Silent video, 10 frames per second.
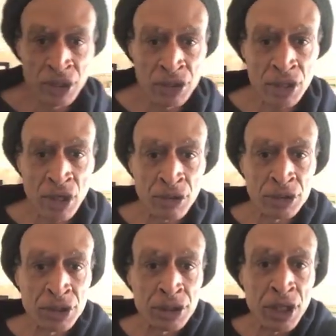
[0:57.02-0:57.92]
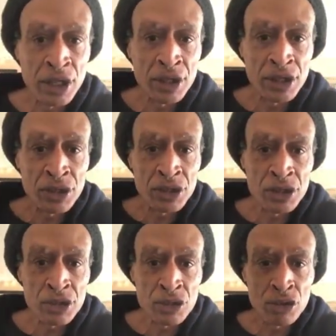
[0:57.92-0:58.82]
Let me just, I'll share
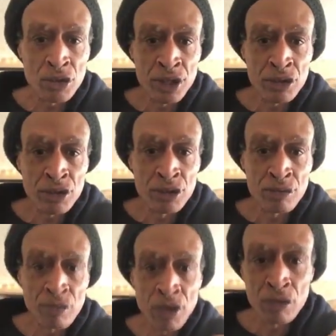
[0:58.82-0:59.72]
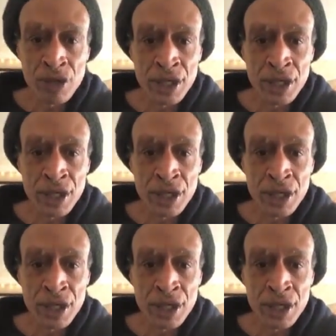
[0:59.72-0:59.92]
this to a group